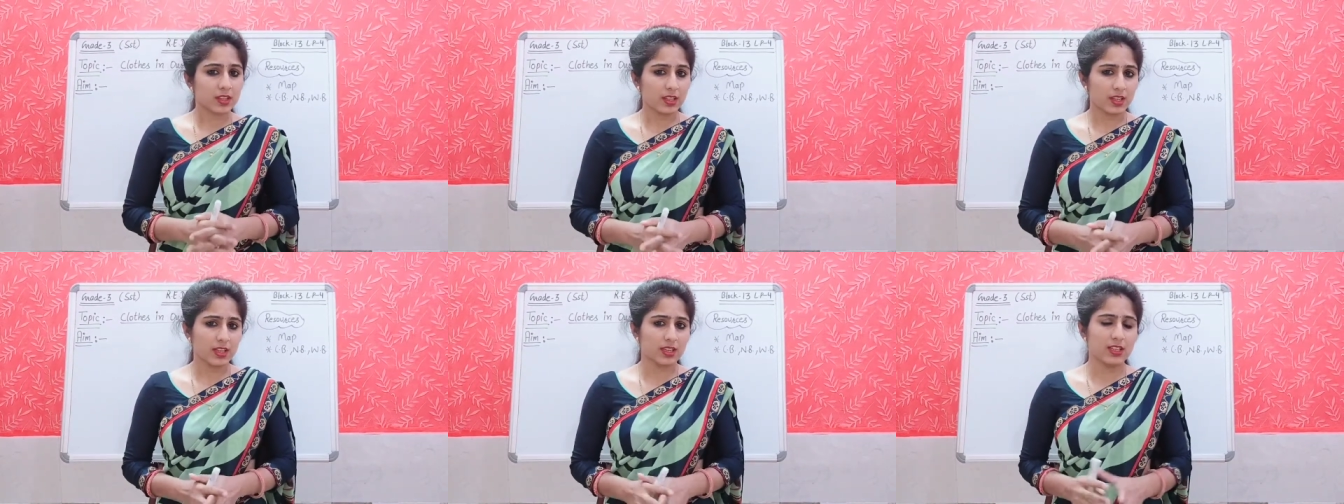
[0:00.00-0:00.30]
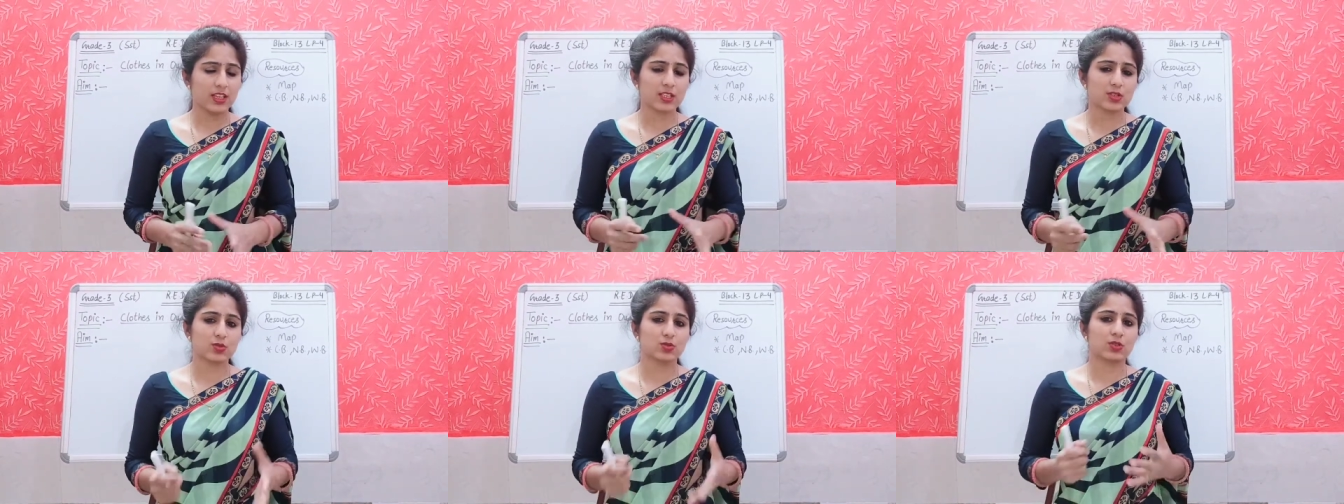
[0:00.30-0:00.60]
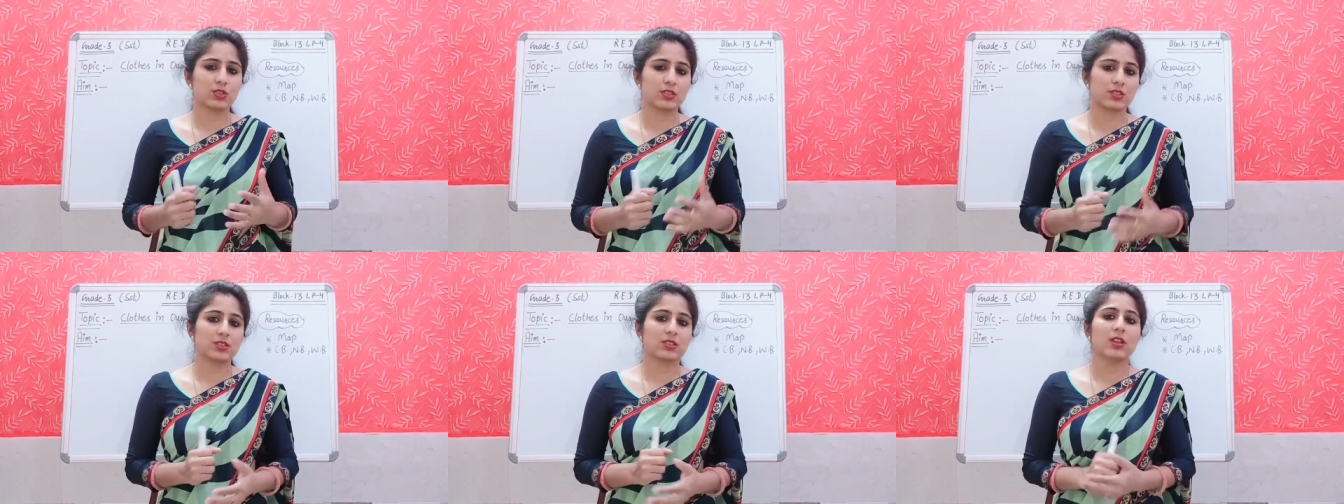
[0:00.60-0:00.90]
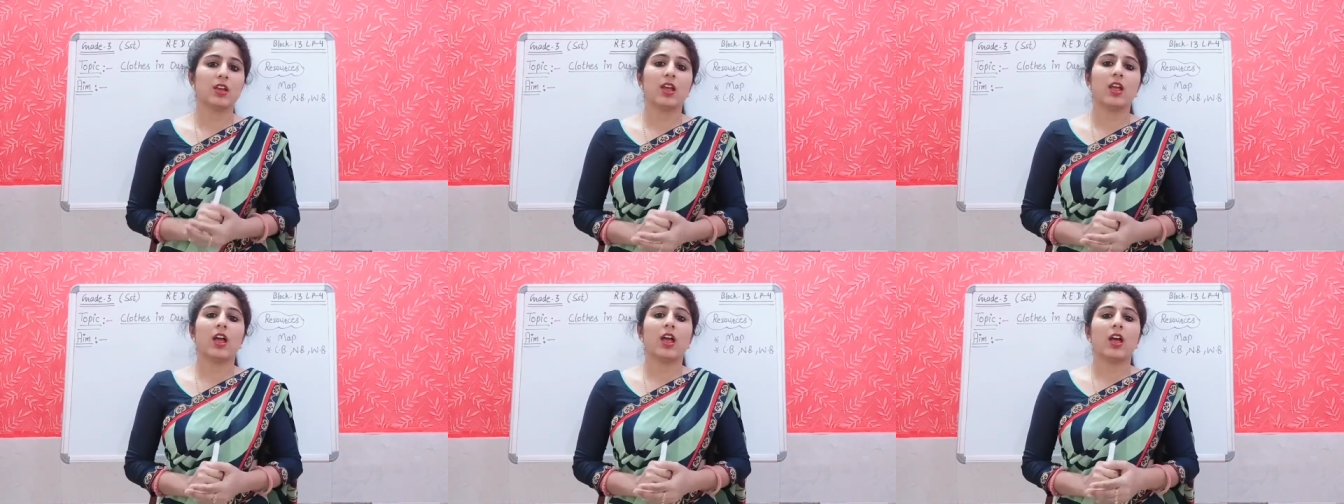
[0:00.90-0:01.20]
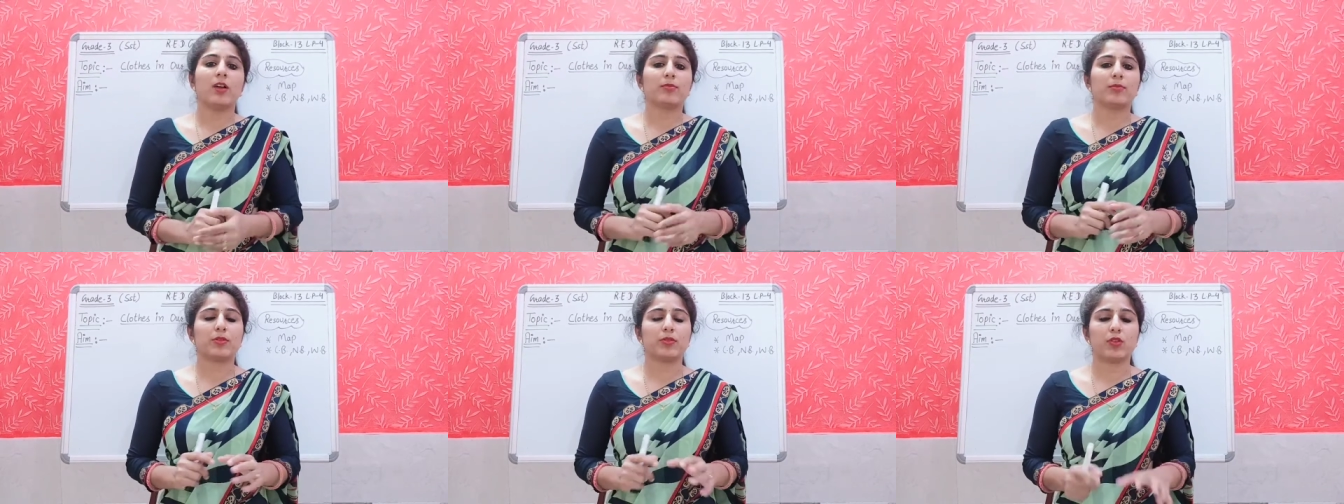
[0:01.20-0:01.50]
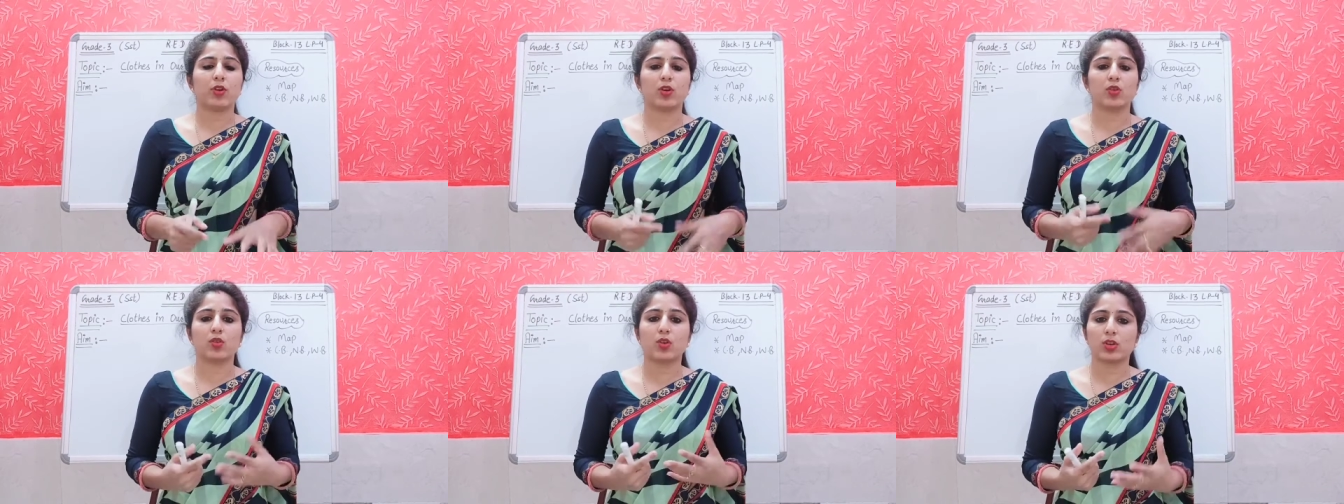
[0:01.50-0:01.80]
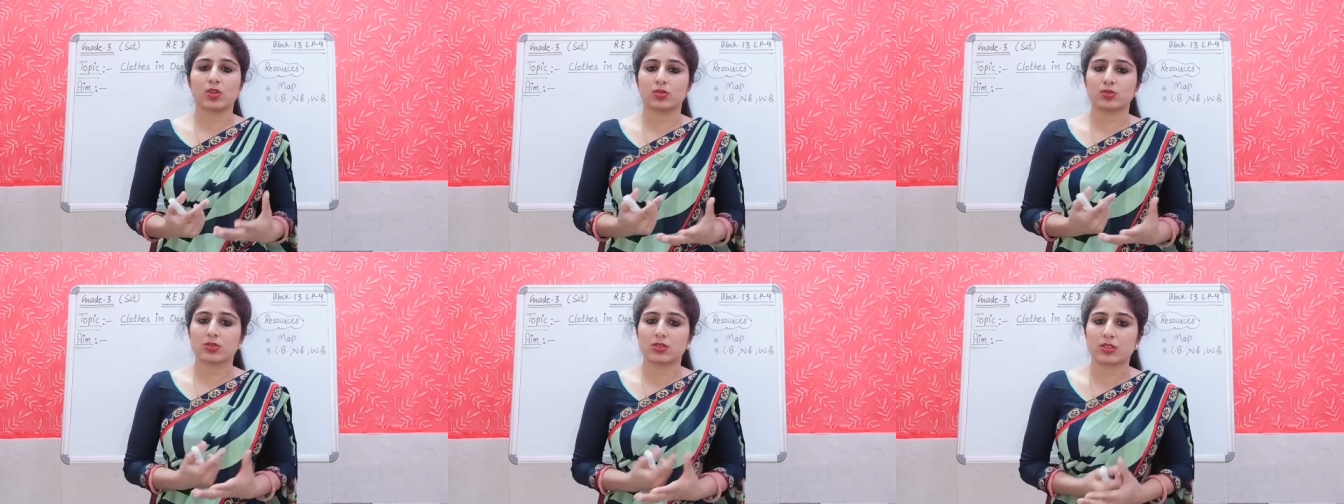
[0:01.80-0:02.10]
Yes students, before going
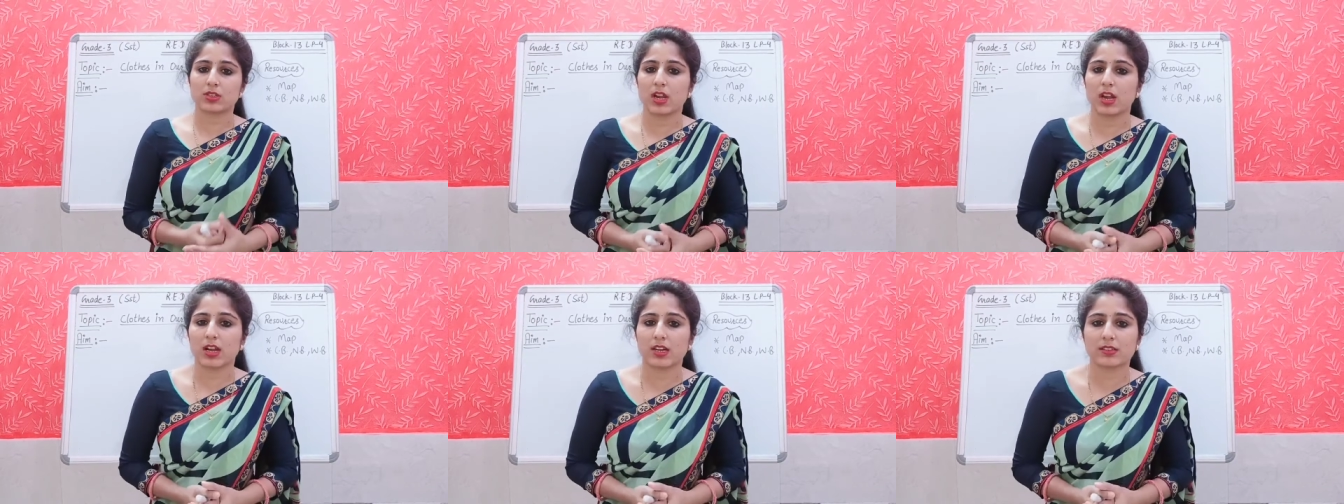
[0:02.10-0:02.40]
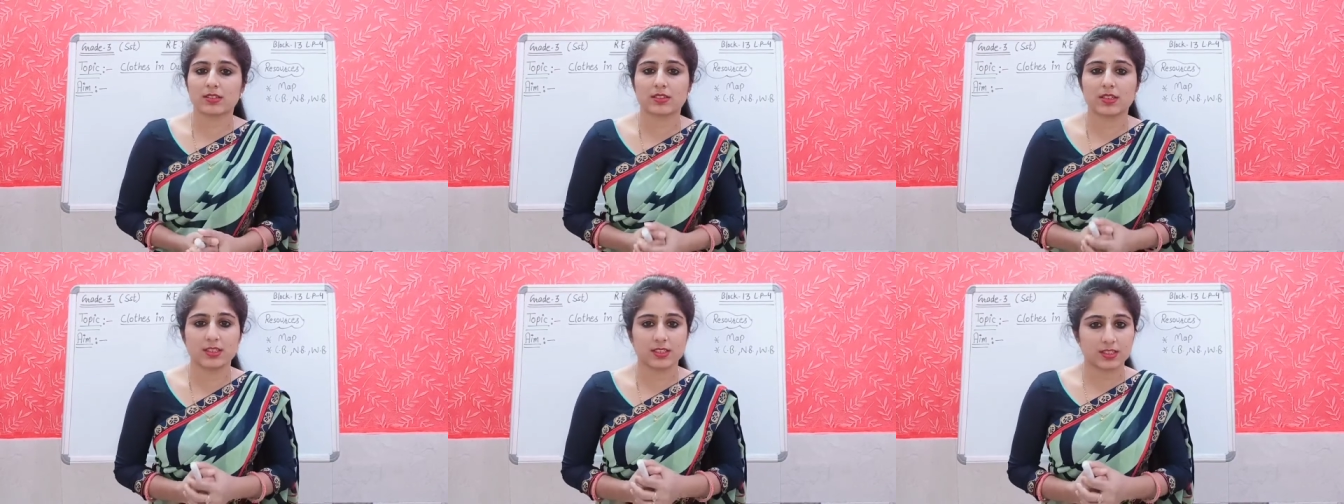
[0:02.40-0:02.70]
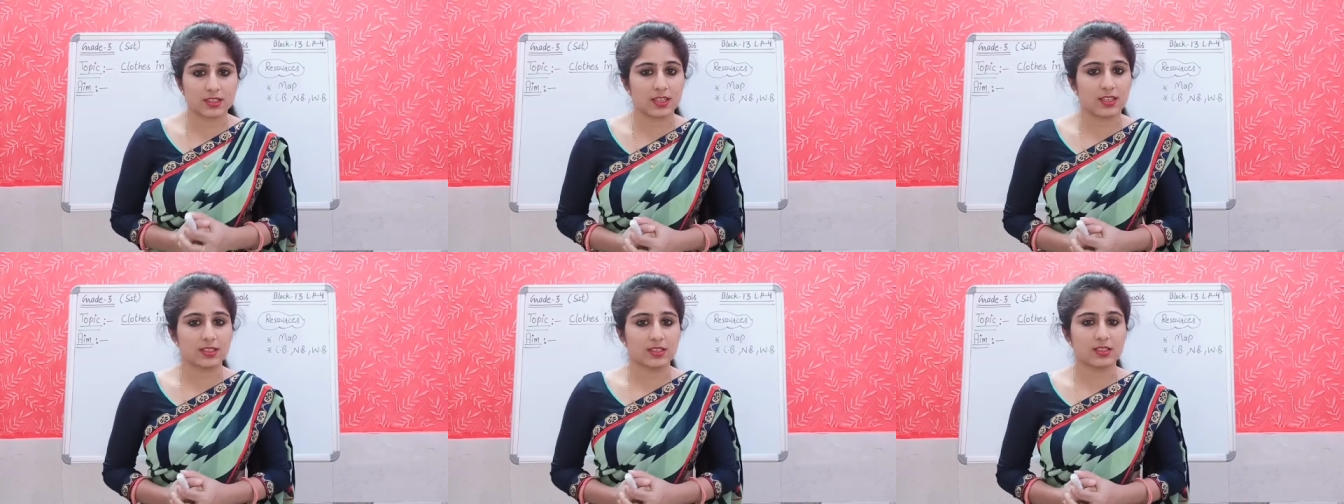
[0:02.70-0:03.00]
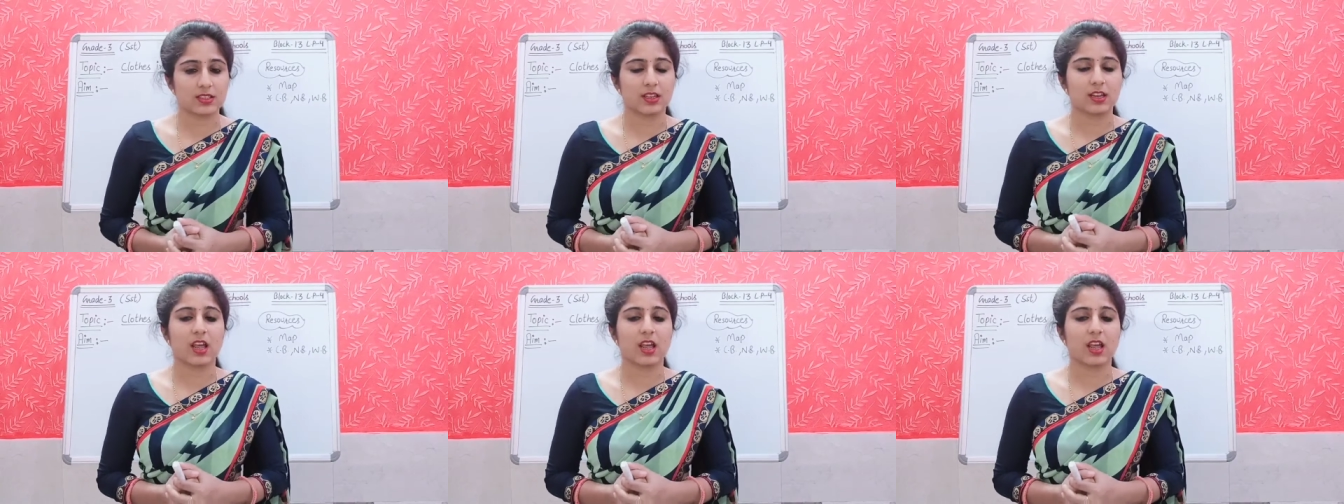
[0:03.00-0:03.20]
to start this lesson,